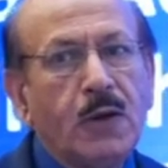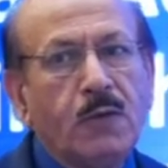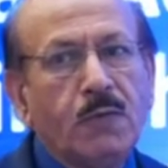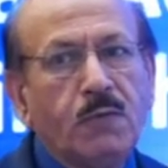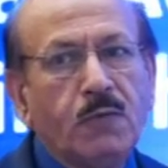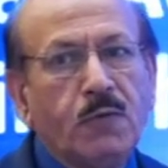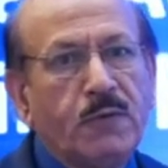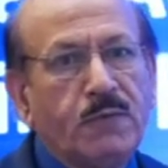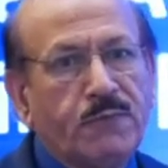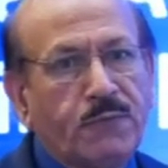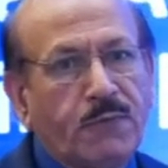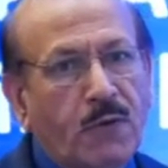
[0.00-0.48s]

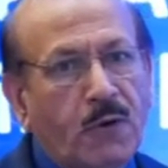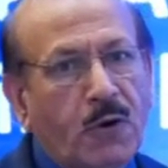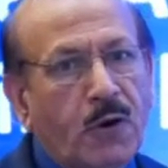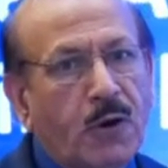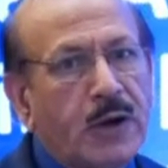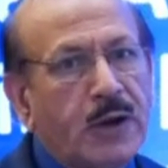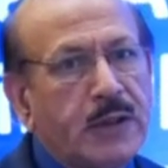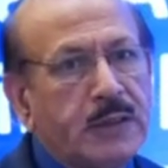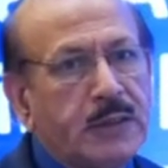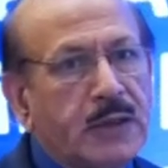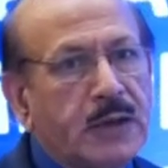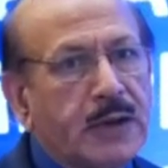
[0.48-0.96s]
will
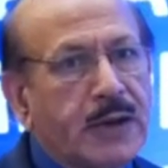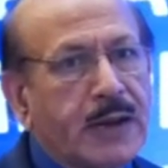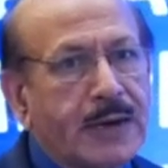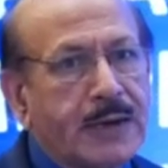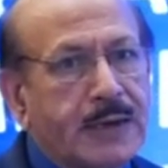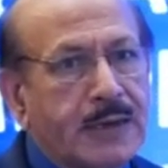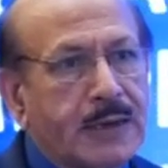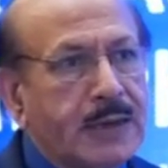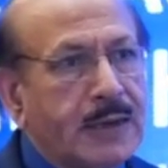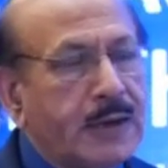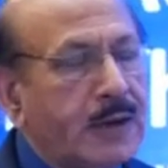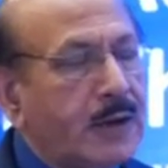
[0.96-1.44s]
fall in the
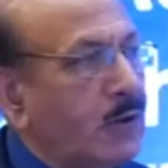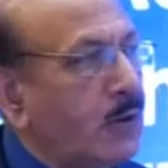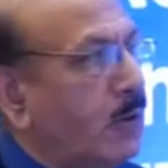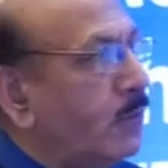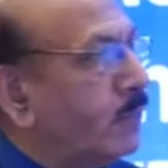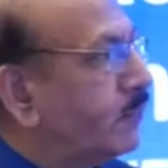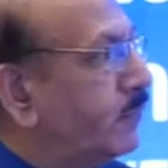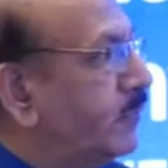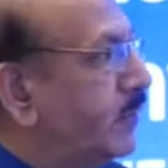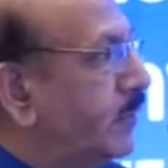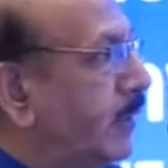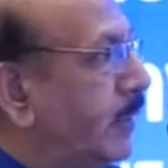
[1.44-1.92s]
category
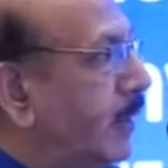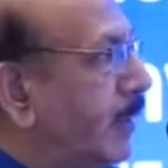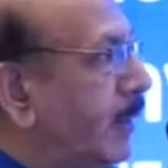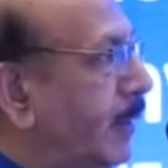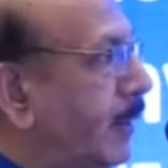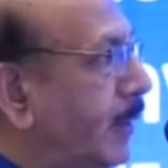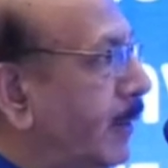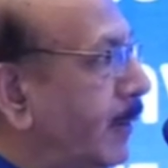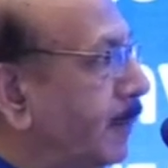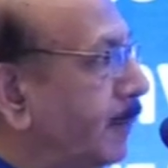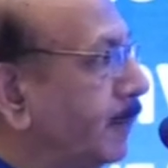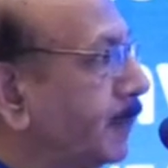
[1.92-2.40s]
of
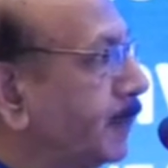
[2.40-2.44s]
CKD.